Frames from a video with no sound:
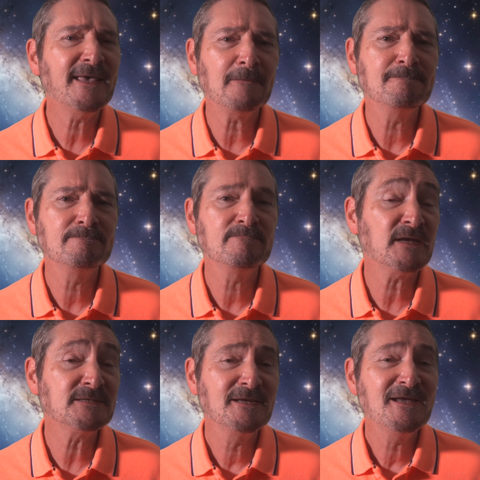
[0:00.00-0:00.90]
hell,
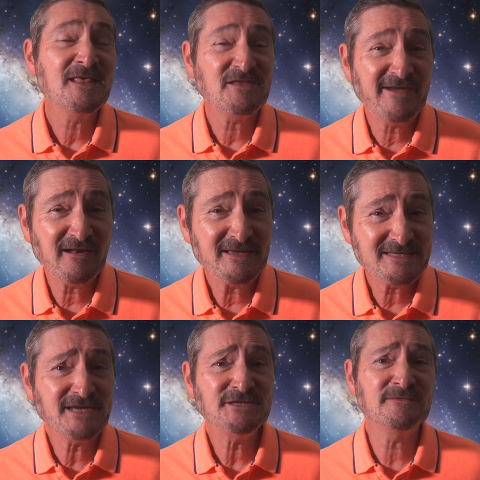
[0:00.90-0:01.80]
but the
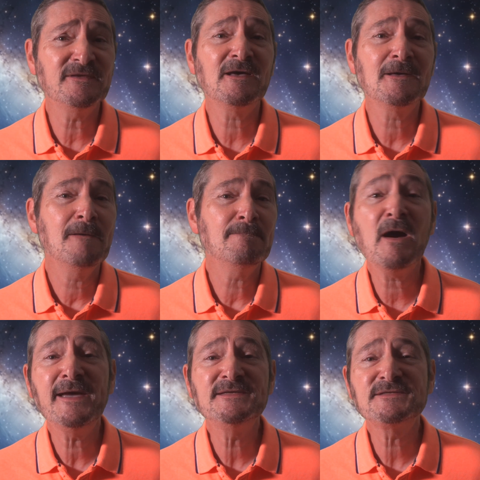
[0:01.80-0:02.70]
realization that our
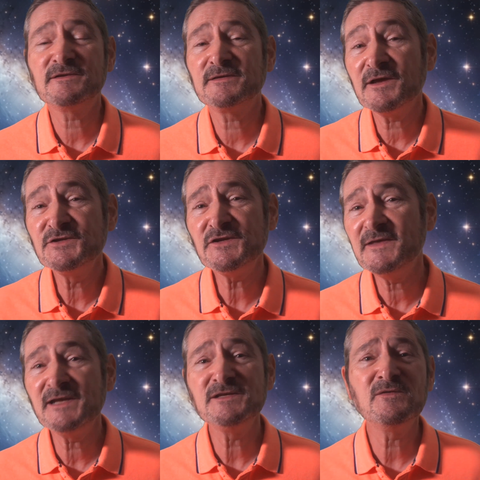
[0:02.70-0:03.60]
minds can conjure
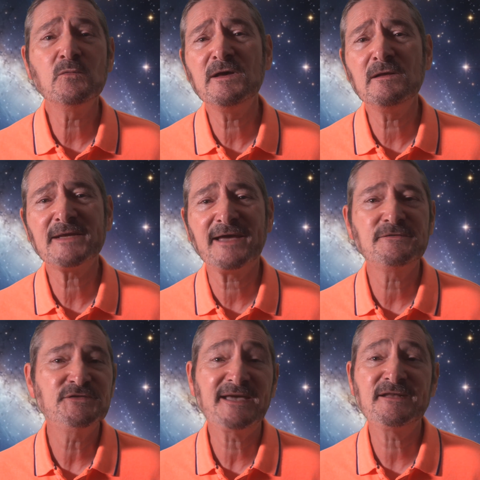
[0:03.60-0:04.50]
the end of the world out
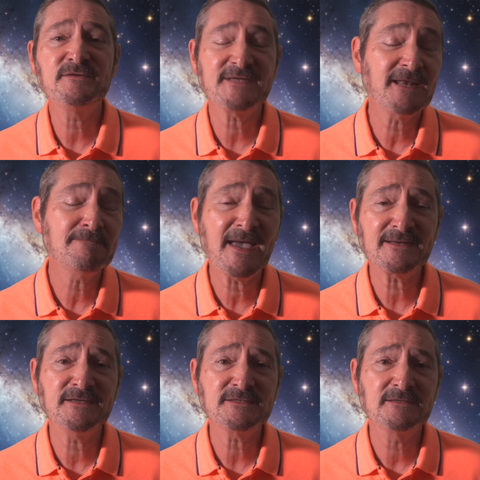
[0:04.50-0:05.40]
of shadows and
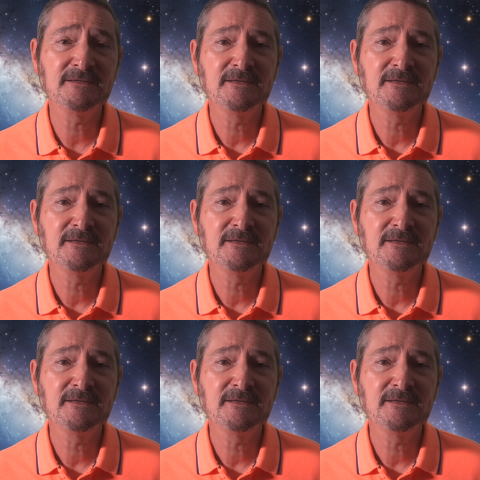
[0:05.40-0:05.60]
magnets.